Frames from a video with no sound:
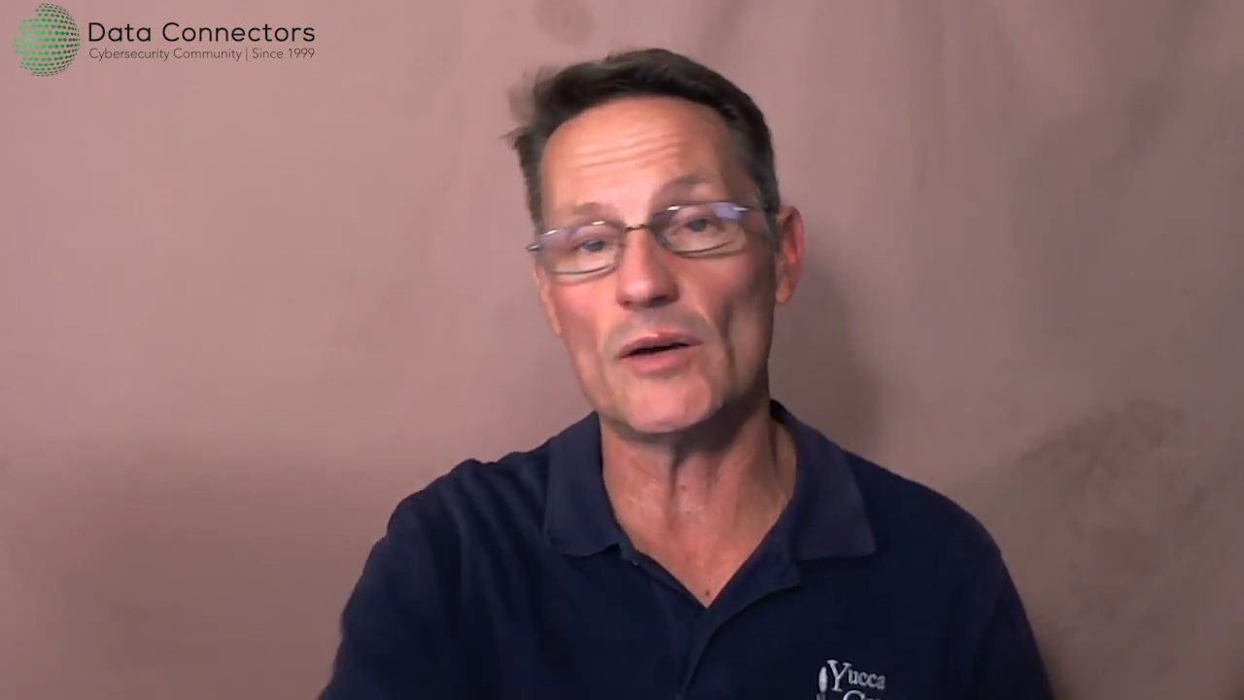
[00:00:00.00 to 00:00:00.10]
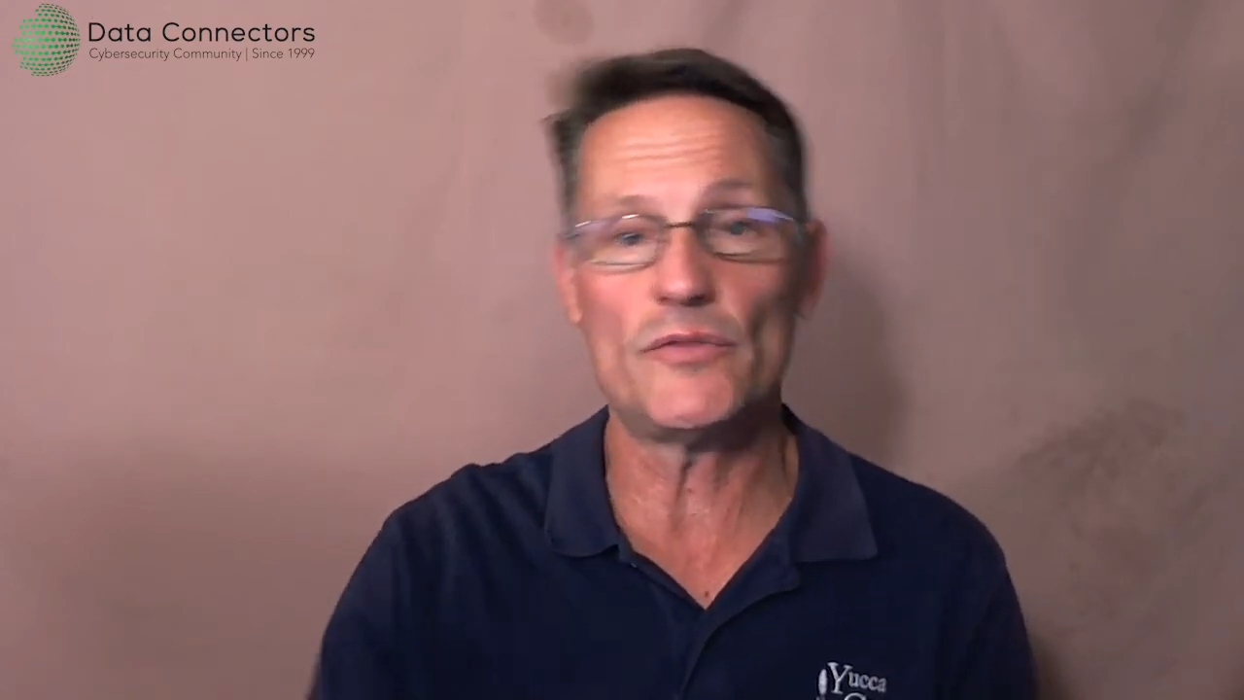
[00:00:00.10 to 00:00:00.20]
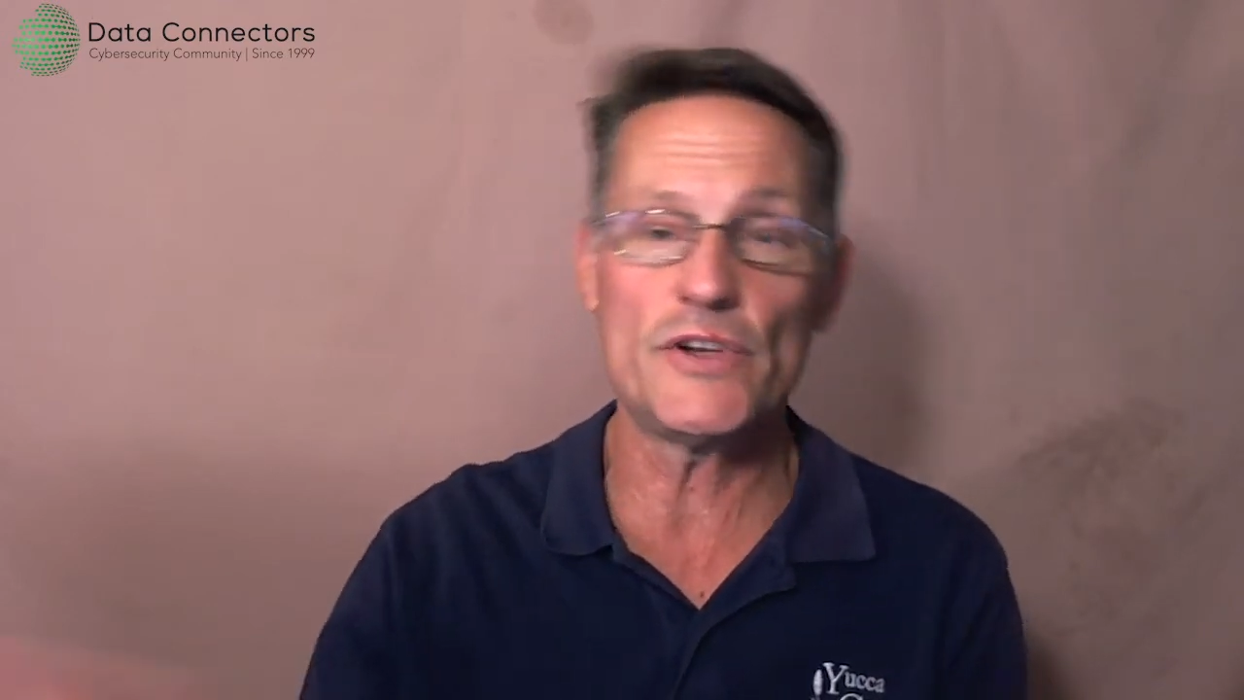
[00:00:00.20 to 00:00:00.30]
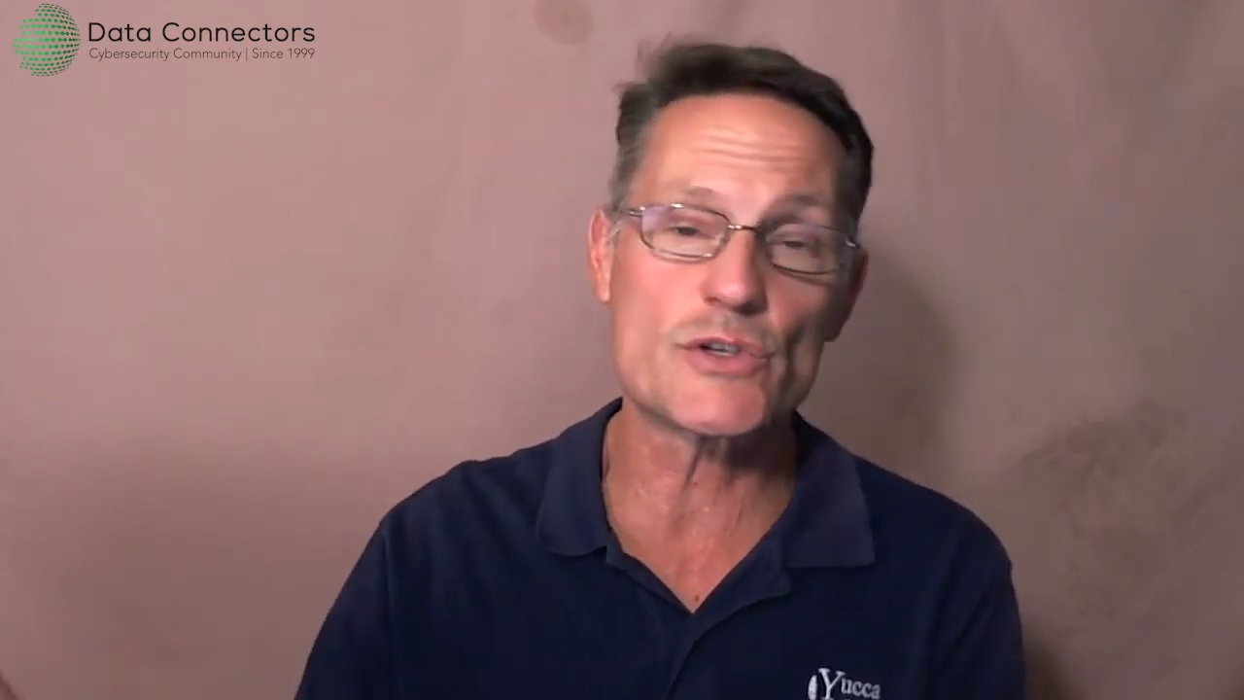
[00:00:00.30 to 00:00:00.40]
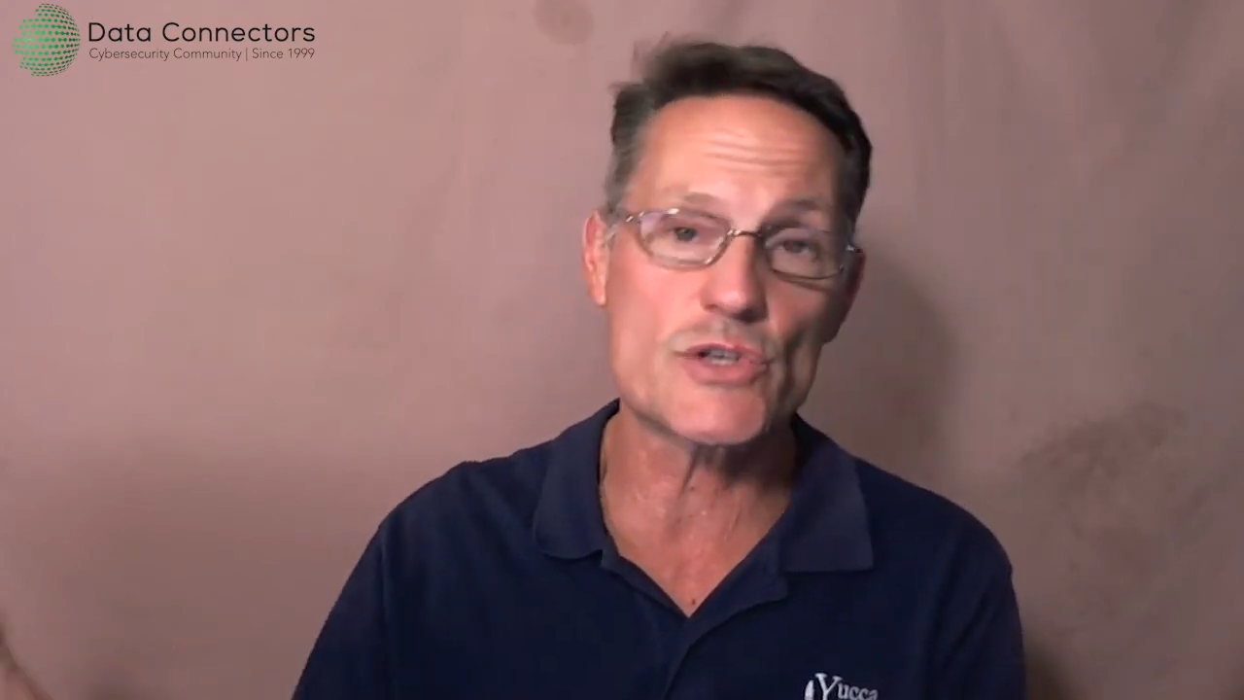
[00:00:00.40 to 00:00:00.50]

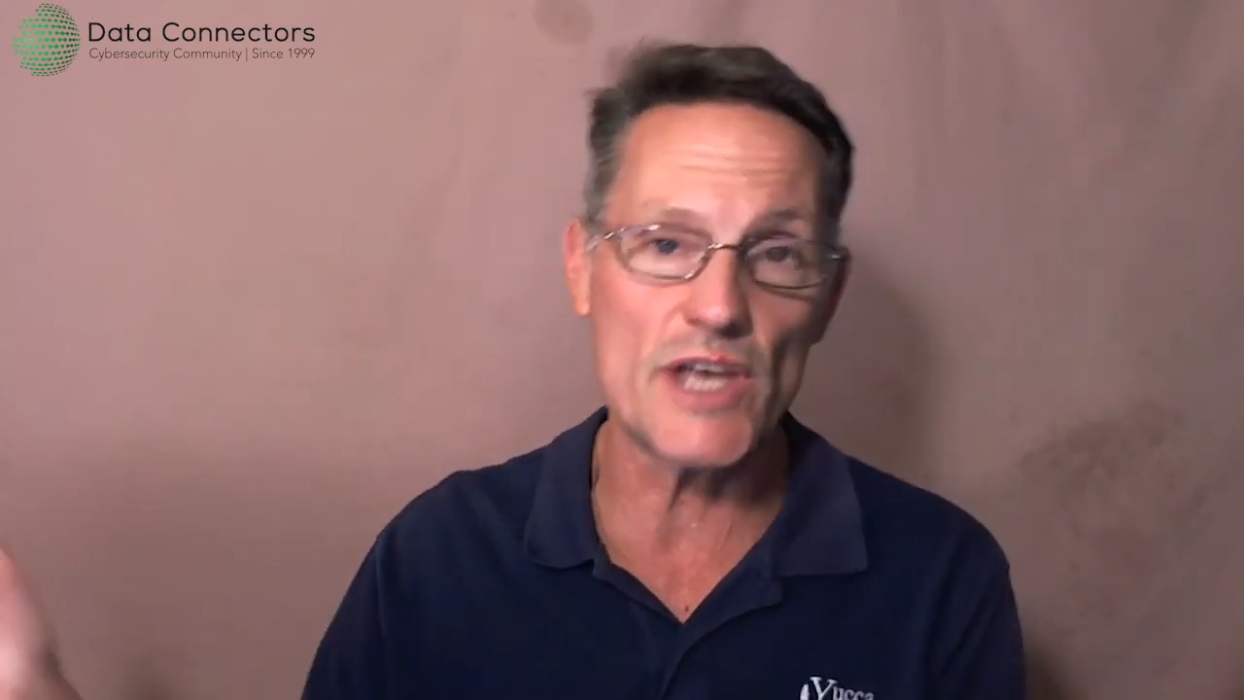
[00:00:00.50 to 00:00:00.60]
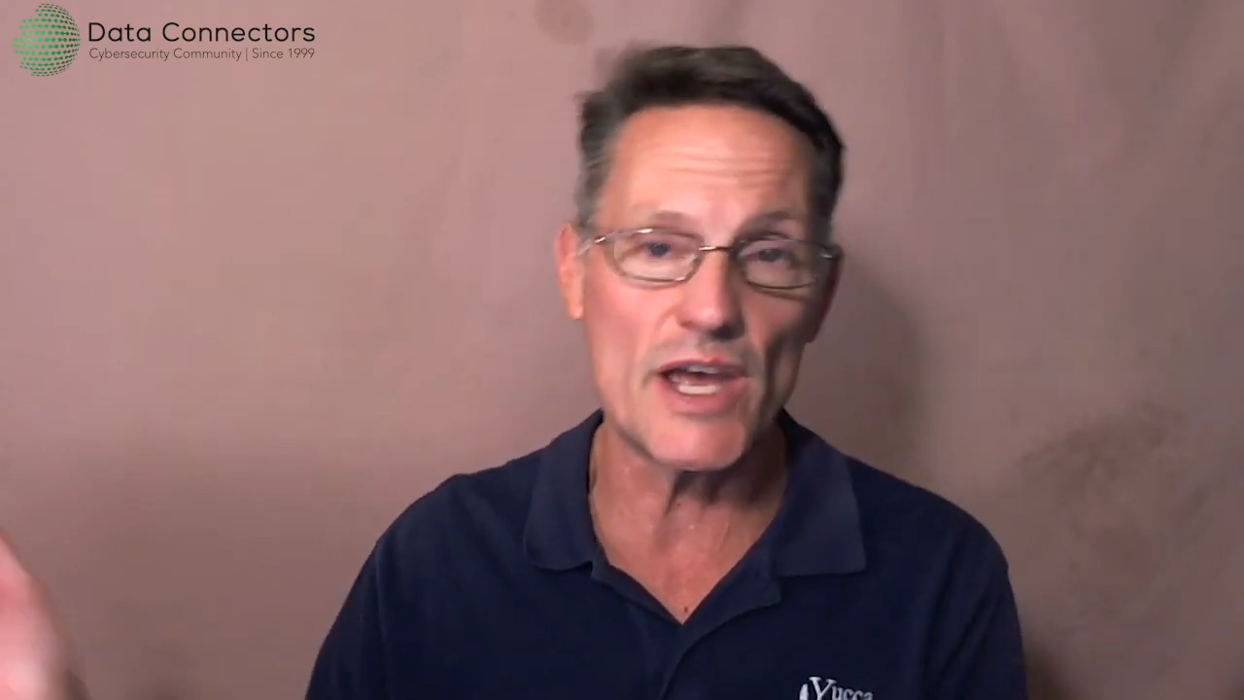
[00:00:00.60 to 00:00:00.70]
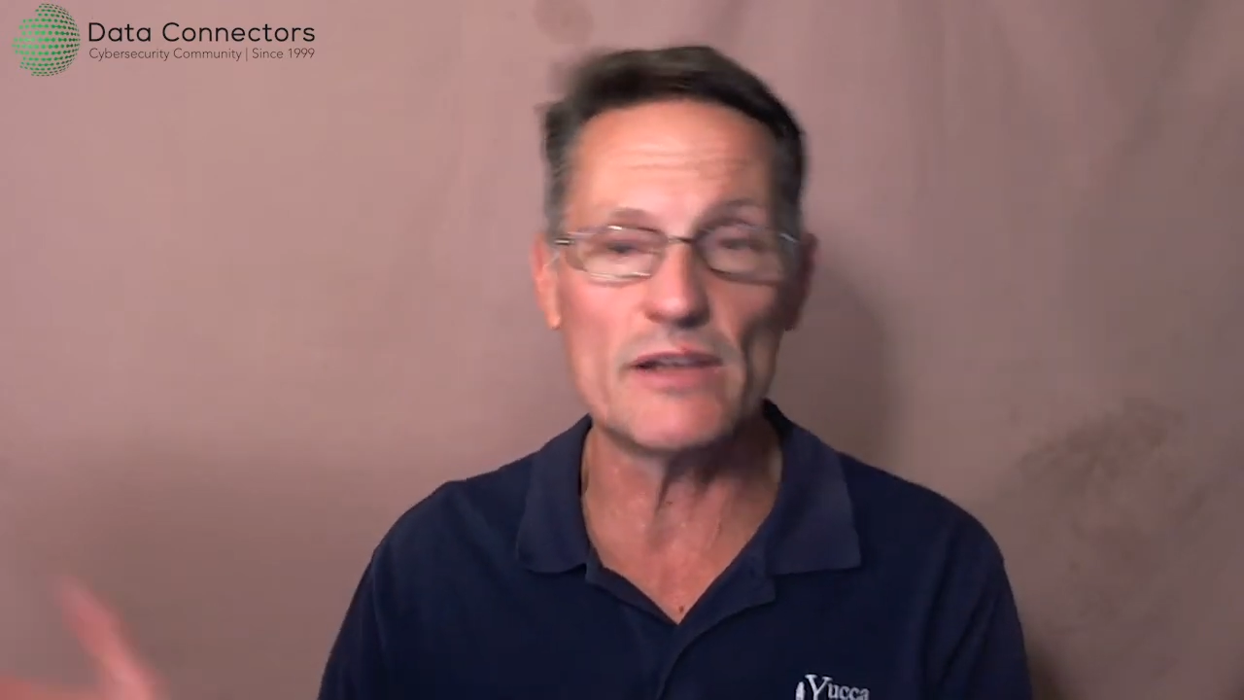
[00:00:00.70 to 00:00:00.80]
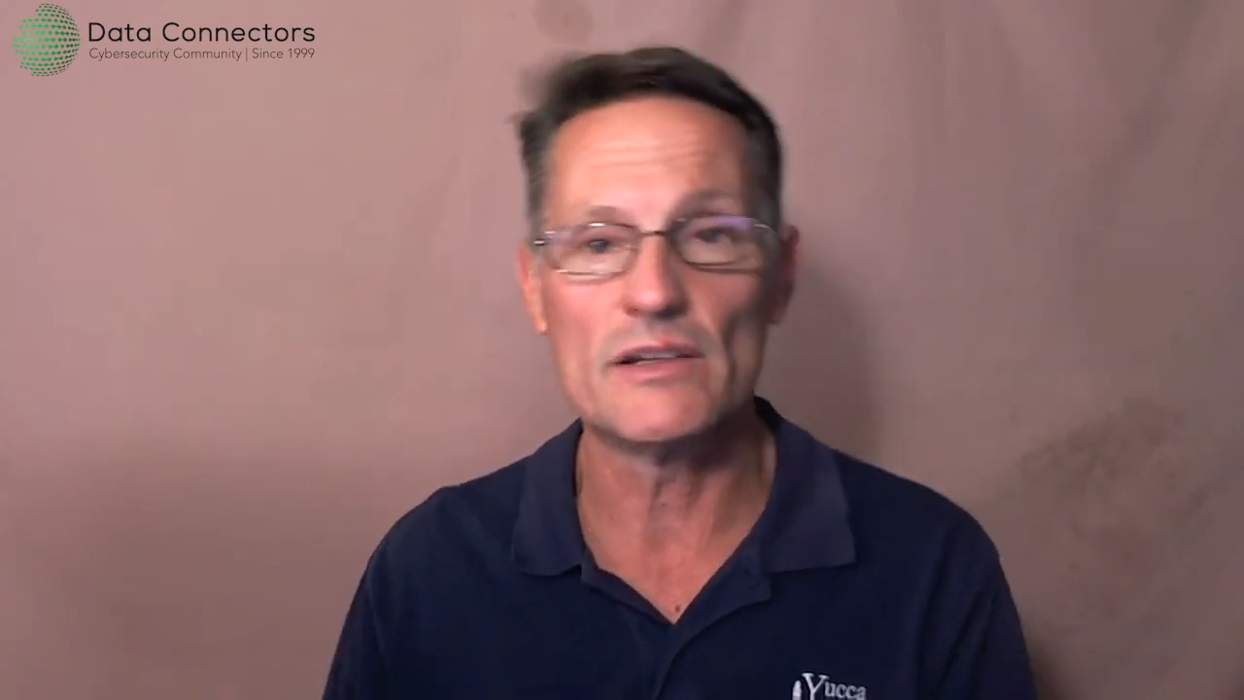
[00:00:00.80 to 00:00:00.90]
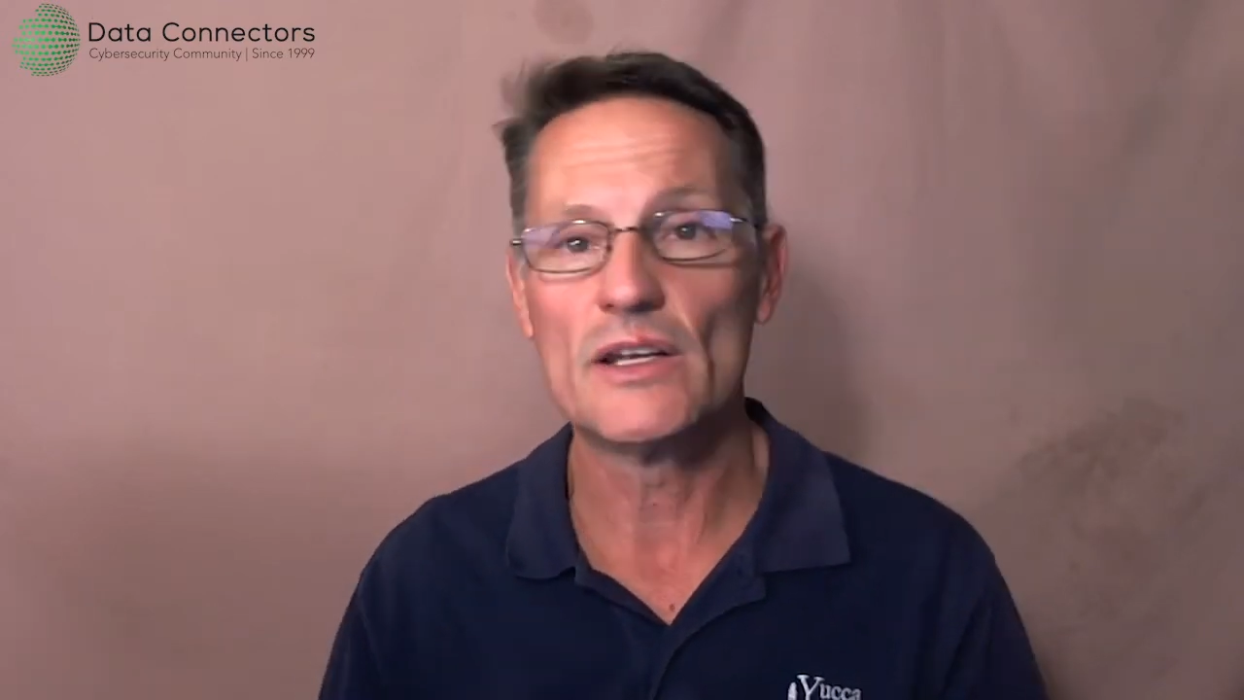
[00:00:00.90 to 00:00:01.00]
feature set